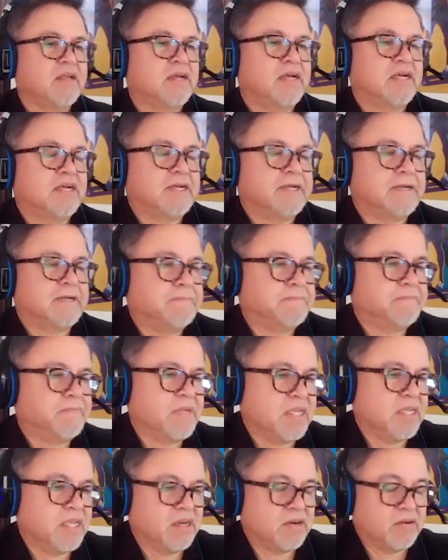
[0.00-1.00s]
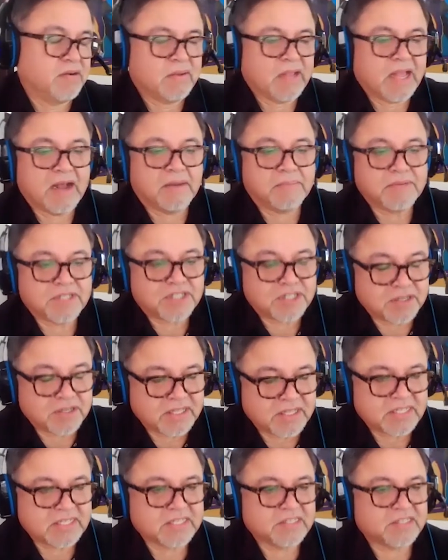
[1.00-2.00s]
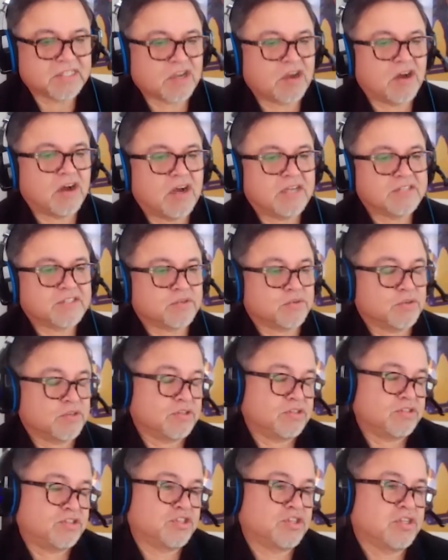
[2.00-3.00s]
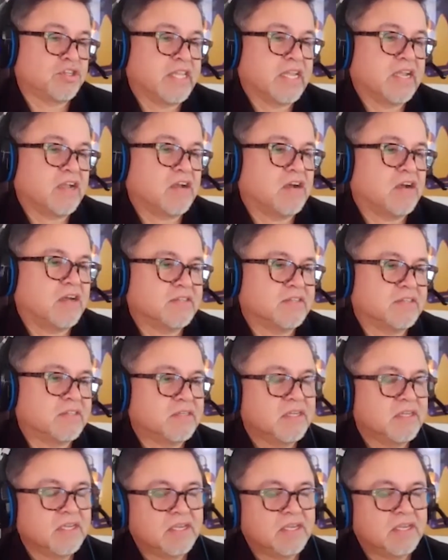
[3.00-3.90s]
How much do these things cost, or should they cost?